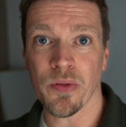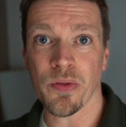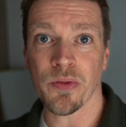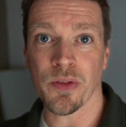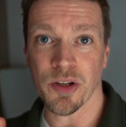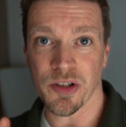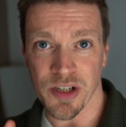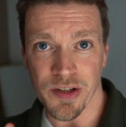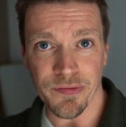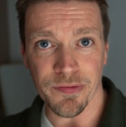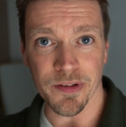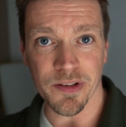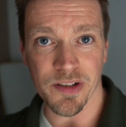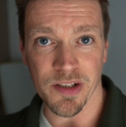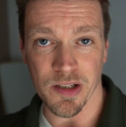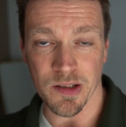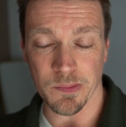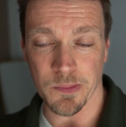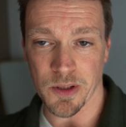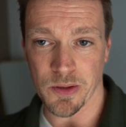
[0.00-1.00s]
the
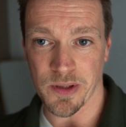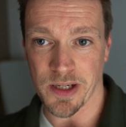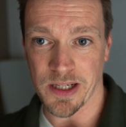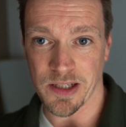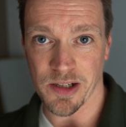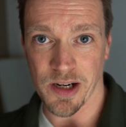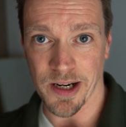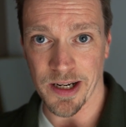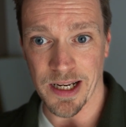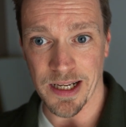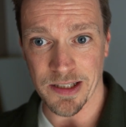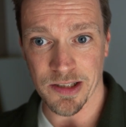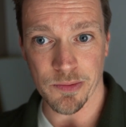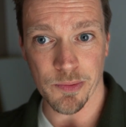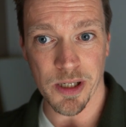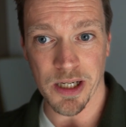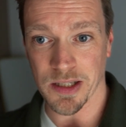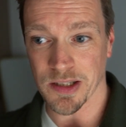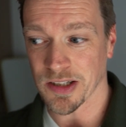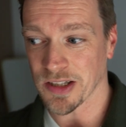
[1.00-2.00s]
differences between dialects. We
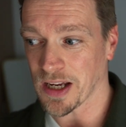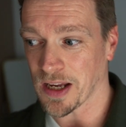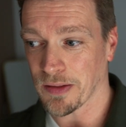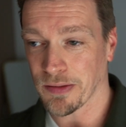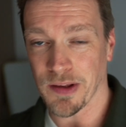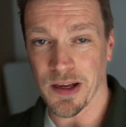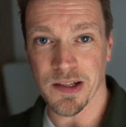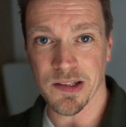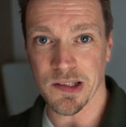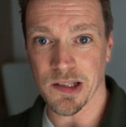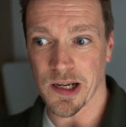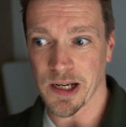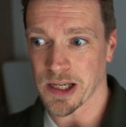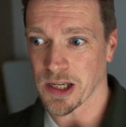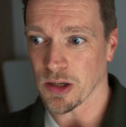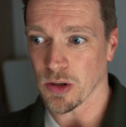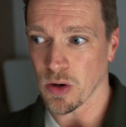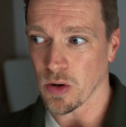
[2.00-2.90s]
can say things like,